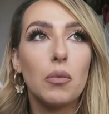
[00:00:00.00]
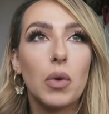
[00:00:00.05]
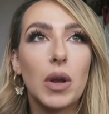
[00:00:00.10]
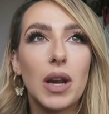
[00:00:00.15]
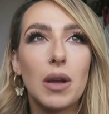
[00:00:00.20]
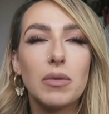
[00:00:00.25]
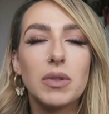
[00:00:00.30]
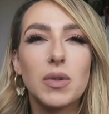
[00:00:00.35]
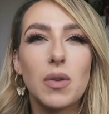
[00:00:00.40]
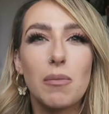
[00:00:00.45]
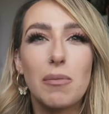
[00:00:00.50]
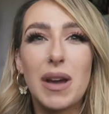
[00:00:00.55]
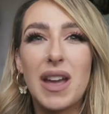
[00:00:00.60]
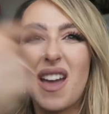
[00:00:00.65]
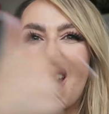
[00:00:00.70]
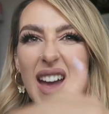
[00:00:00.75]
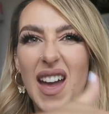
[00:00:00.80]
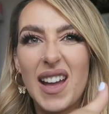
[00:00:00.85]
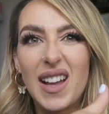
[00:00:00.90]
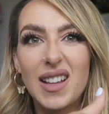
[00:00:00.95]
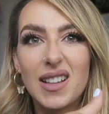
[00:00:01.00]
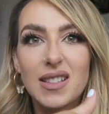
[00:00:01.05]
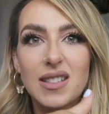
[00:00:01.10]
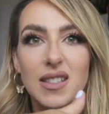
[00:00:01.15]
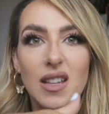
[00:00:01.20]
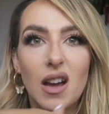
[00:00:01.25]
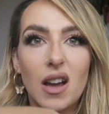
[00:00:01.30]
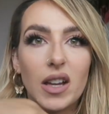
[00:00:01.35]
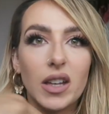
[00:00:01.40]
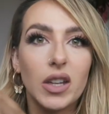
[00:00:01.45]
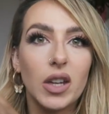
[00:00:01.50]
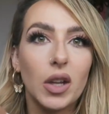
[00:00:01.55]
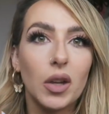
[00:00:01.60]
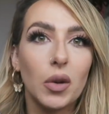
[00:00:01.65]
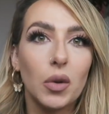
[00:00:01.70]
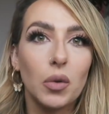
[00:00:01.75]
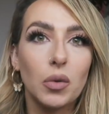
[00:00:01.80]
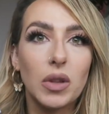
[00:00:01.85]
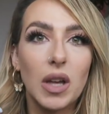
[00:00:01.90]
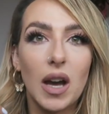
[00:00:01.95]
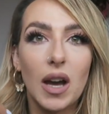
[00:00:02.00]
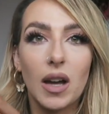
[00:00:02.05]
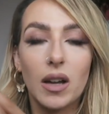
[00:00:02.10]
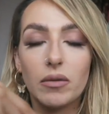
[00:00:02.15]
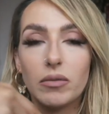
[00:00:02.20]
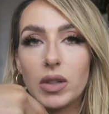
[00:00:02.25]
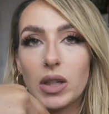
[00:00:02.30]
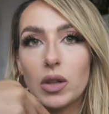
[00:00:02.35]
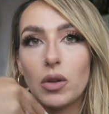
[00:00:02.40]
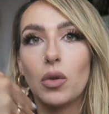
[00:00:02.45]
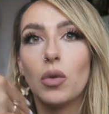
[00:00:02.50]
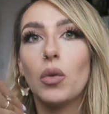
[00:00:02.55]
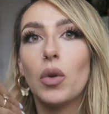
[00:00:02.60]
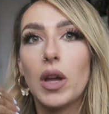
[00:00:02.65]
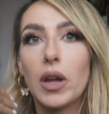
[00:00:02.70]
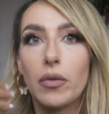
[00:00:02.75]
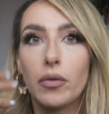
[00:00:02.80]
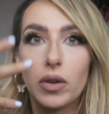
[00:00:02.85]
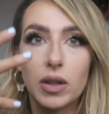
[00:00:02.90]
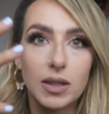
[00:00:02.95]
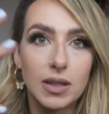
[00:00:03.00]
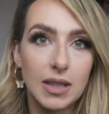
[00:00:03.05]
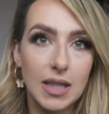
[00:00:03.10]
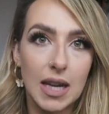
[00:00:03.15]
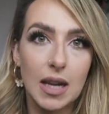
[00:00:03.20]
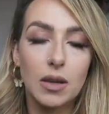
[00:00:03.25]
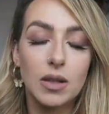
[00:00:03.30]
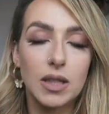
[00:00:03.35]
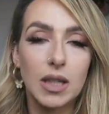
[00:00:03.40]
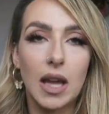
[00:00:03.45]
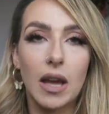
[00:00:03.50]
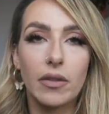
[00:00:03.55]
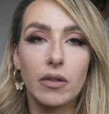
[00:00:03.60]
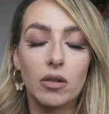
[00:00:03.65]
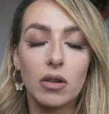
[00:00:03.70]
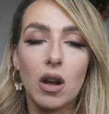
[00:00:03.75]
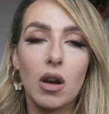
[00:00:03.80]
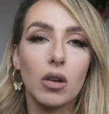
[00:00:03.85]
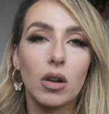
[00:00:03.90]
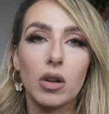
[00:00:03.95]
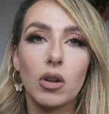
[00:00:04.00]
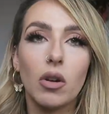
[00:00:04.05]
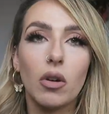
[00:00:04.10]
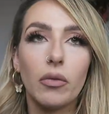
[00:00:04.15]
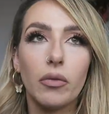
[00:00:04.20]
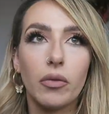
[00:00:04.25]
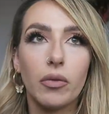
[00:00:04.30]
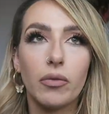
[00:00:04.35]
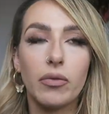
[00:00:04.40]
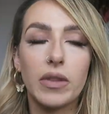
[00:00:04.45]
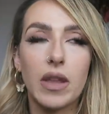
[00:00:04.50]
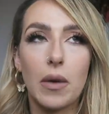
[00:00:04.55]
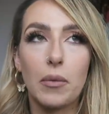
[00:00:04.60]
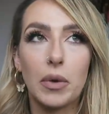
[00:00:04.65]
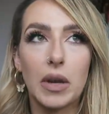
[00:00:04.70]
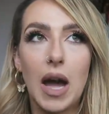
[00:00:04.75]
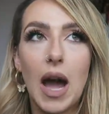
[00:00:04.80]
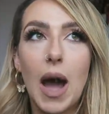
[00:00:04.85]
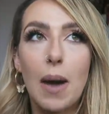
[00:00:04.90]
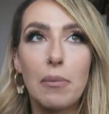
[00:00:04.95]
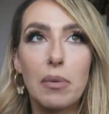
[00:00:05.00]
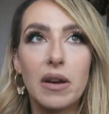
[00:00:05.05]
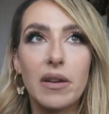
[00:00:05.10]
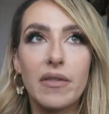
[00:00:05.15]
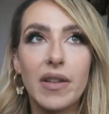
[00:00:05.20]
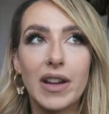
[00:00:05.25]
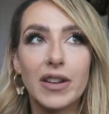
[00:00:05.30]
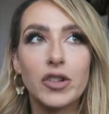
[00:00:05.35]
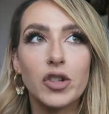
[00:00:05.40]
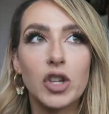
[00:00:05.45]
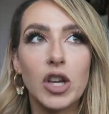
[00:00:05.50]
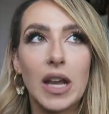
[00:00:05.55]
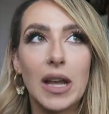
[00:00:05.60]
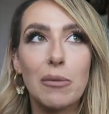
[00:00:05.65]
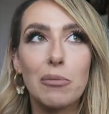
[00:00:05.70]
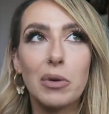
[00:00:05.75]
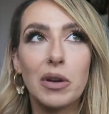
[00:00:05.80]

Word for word: When I was with my ex, I knew that, you know, if we stayed together long enough, that would happen eventually.